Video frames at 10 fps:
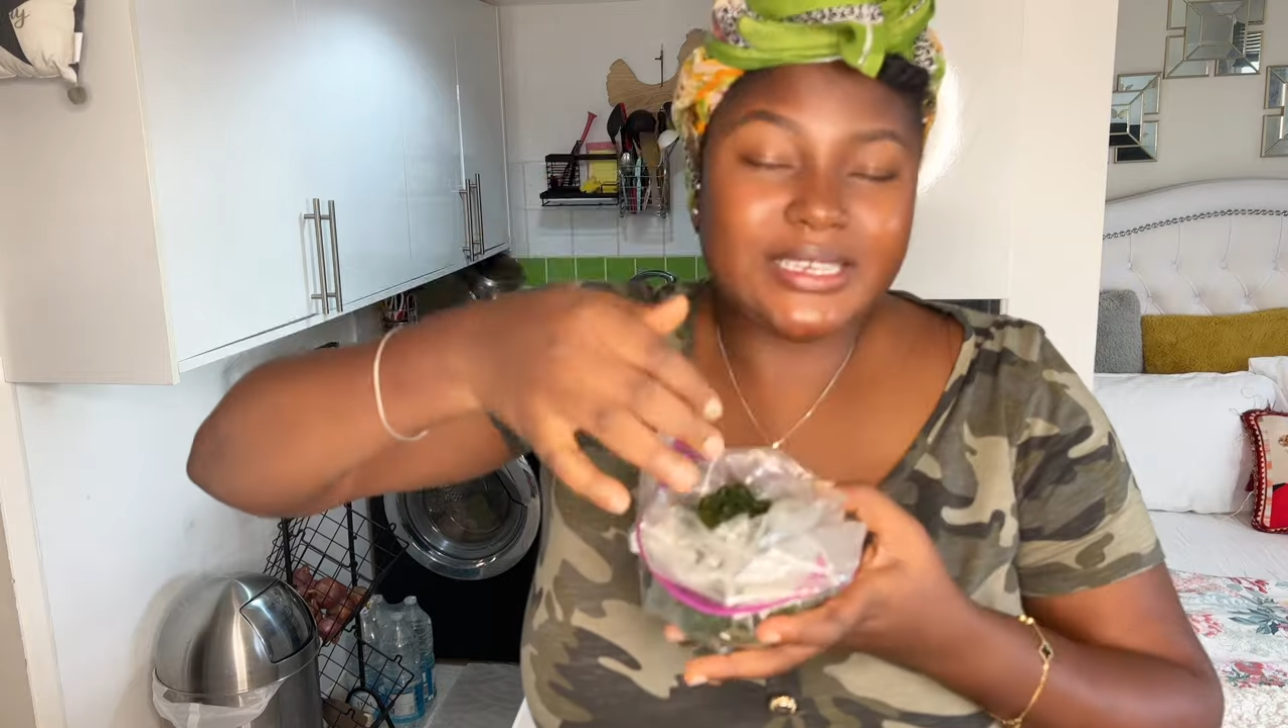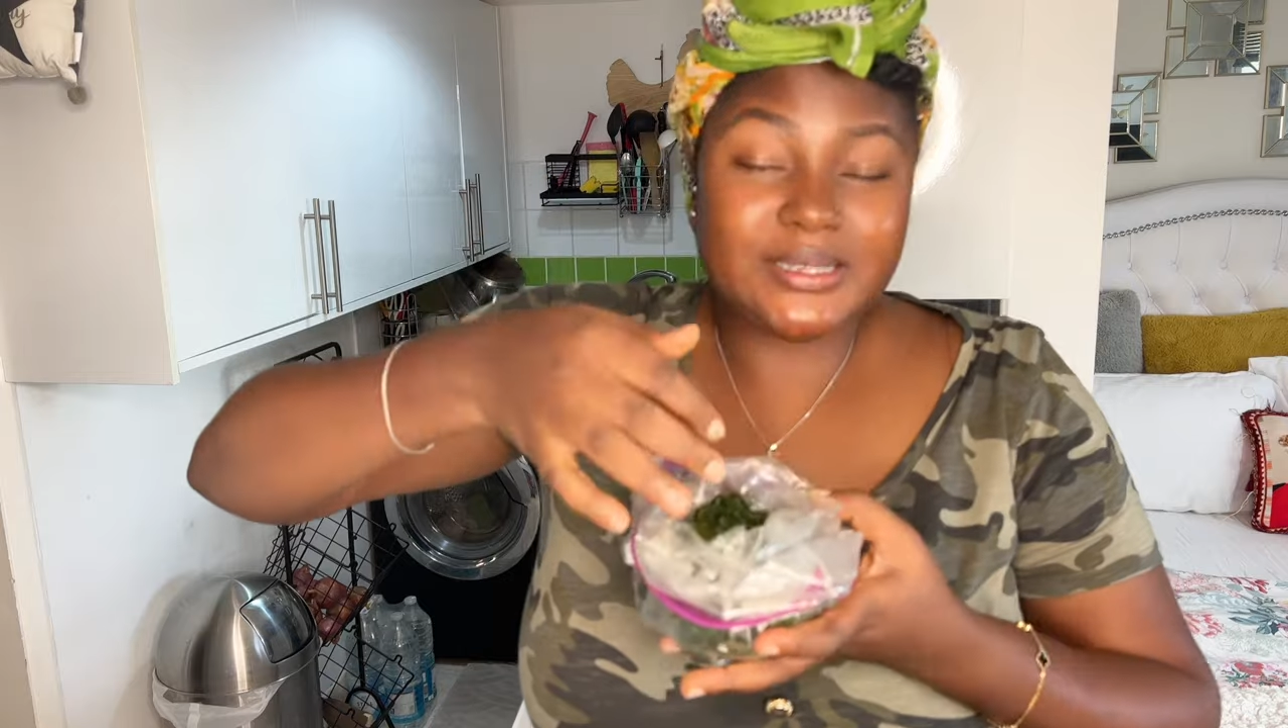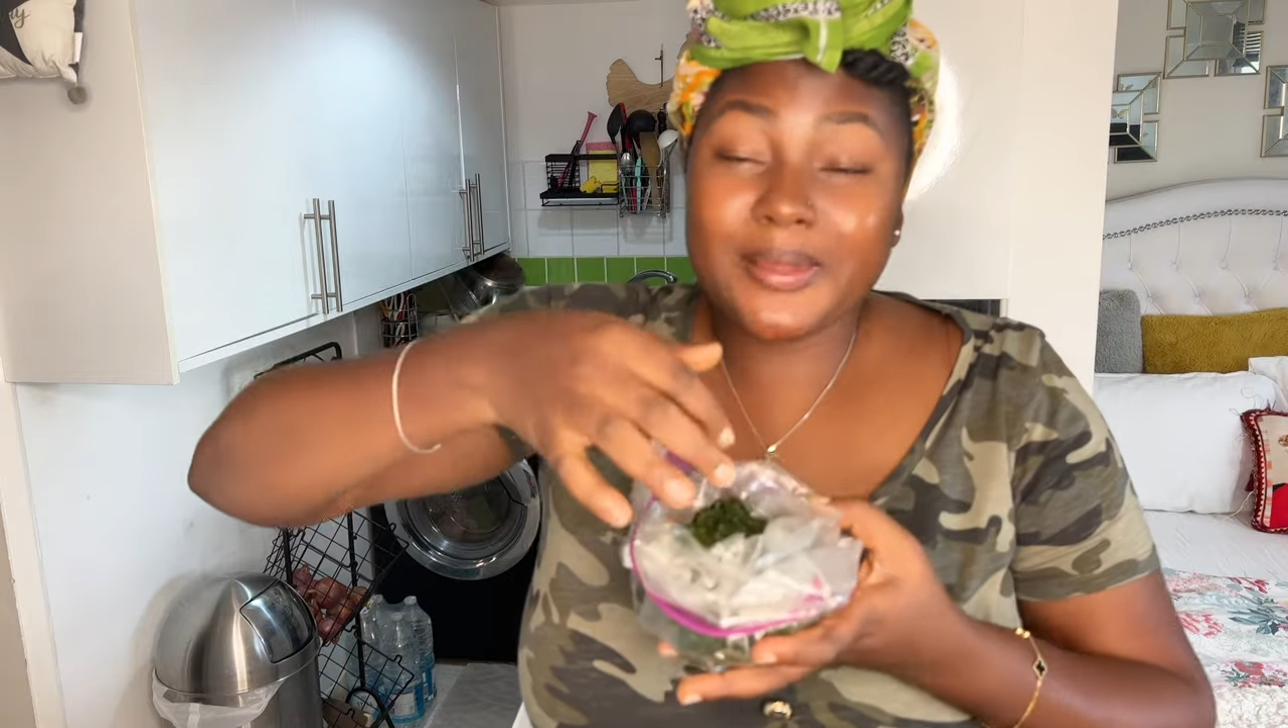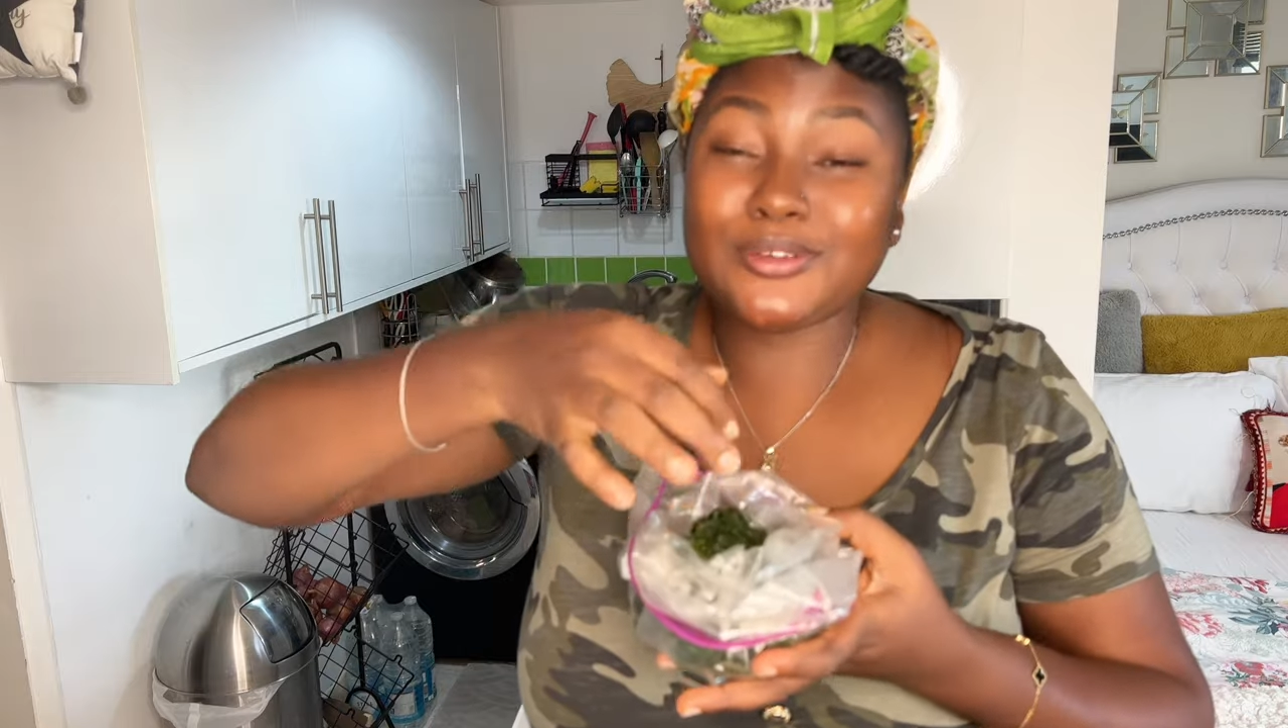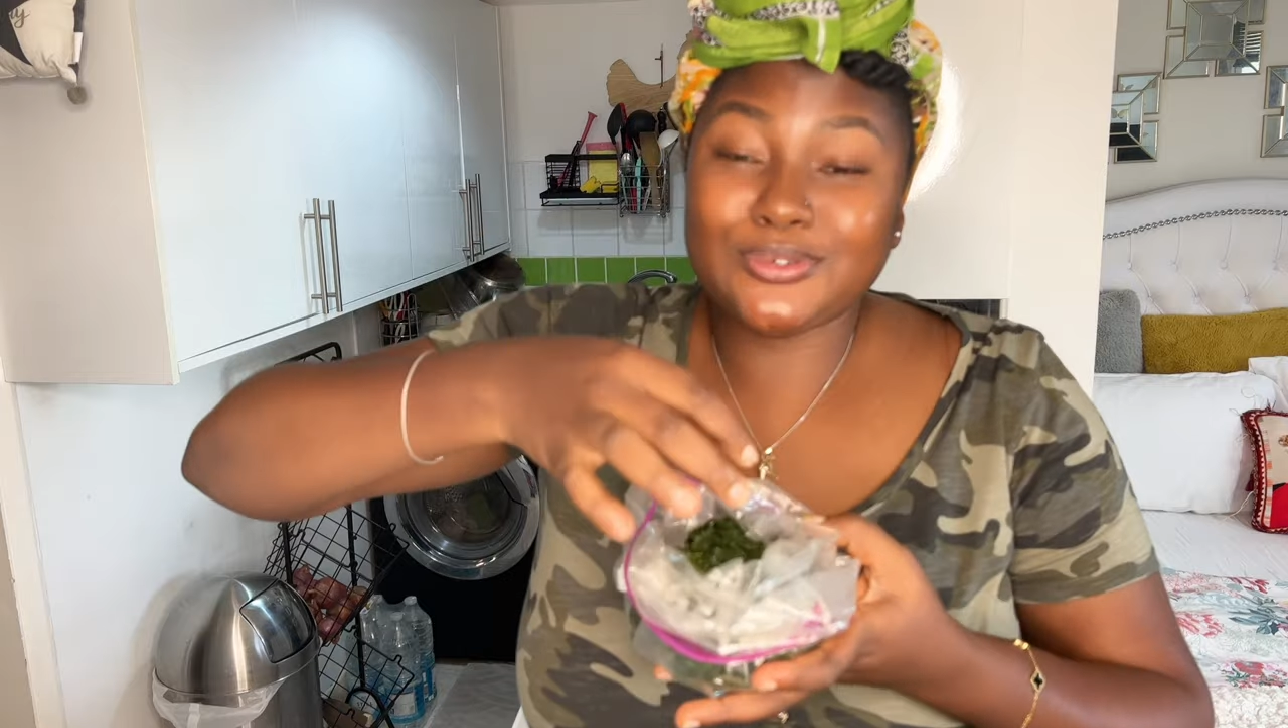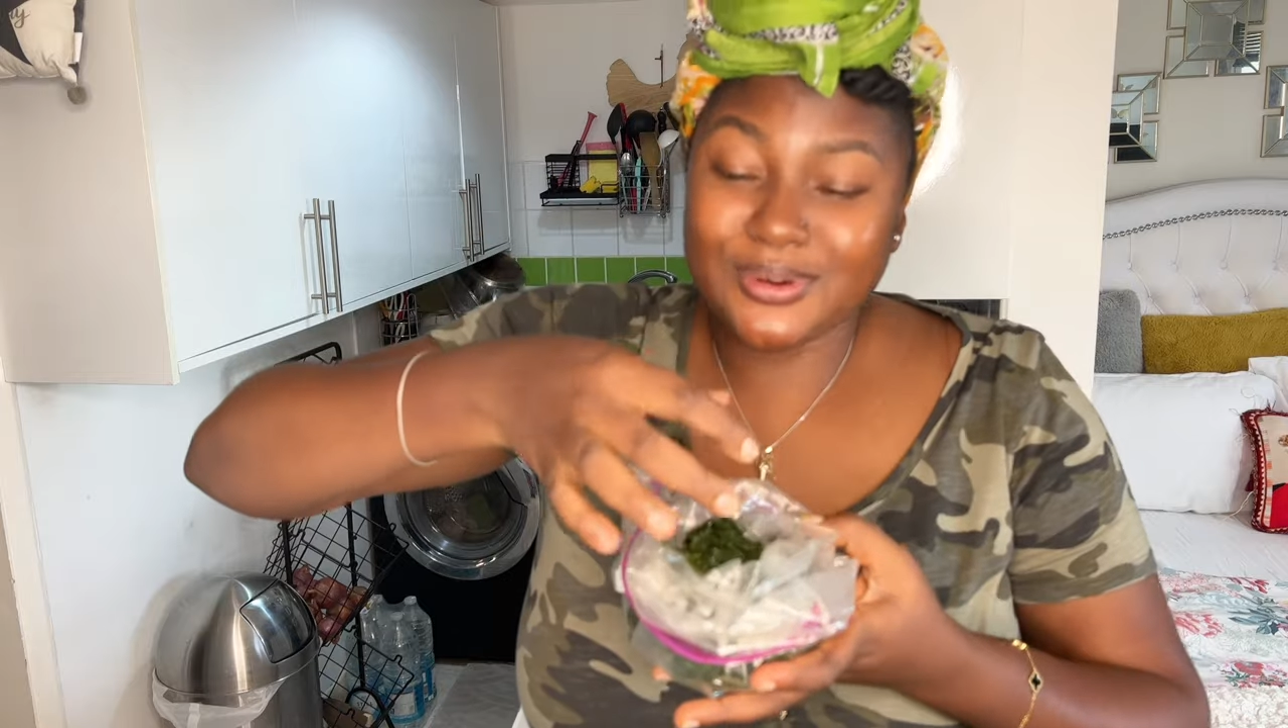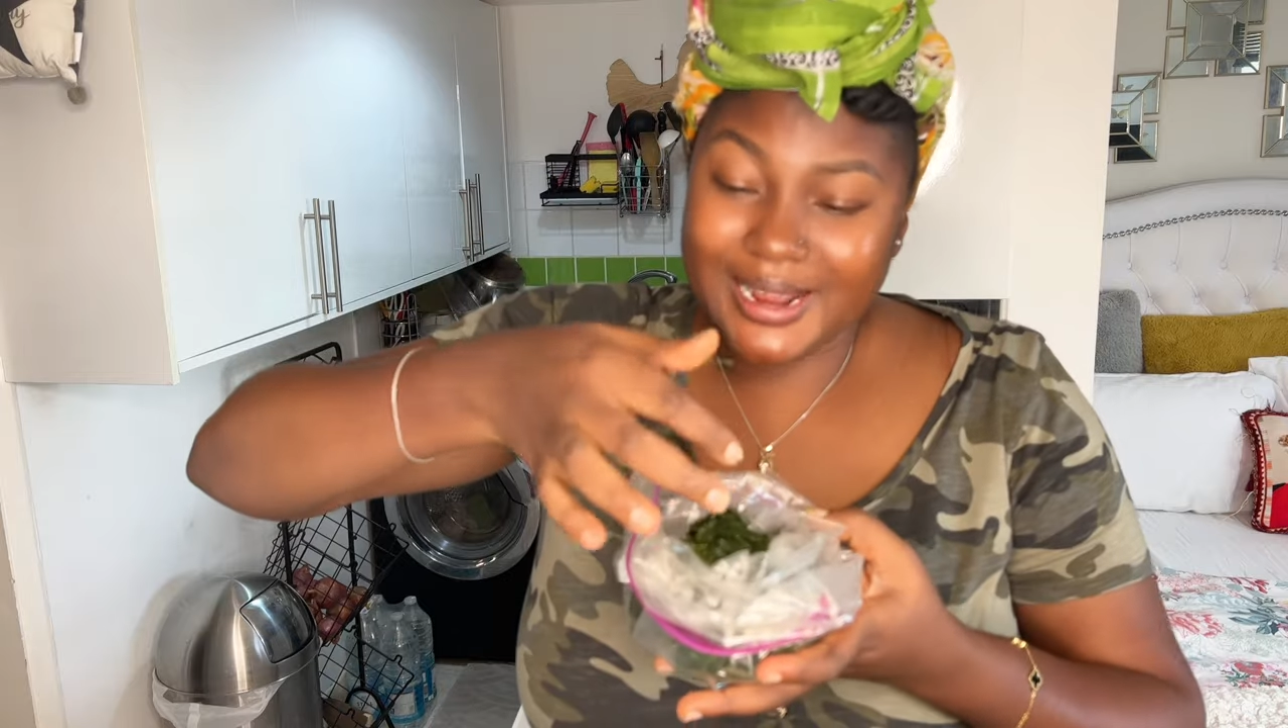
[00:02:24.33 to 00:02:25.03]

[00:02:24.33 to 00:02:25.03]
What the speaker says: smells so